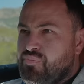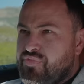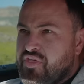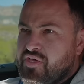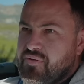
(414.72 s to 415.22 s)

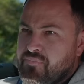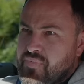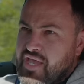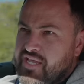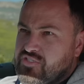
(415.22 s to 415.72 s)
The
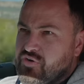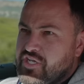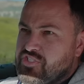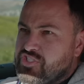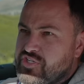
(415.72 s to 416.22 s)
8
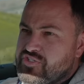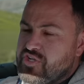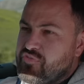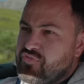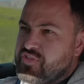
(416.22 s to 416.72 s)
ratios
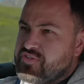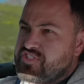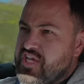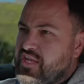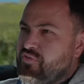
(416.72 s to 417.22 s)
of the
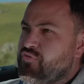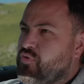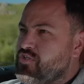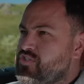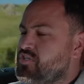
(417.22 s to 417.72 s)

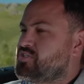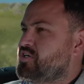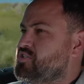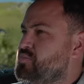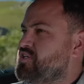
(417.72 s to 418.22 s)
ZF auto
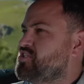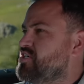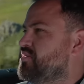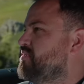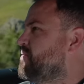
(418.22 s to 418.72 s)

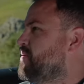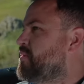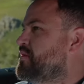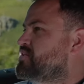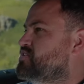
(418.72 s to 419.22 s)
transmission,
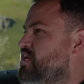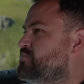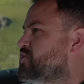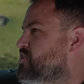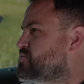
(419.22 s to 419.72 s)

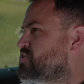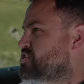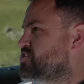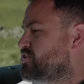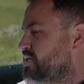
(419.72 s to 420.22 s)
same
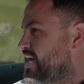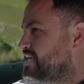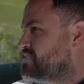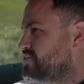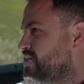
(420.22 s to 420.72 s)
transmission you
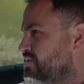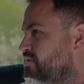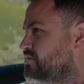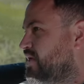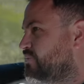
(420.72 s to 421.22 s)
get in the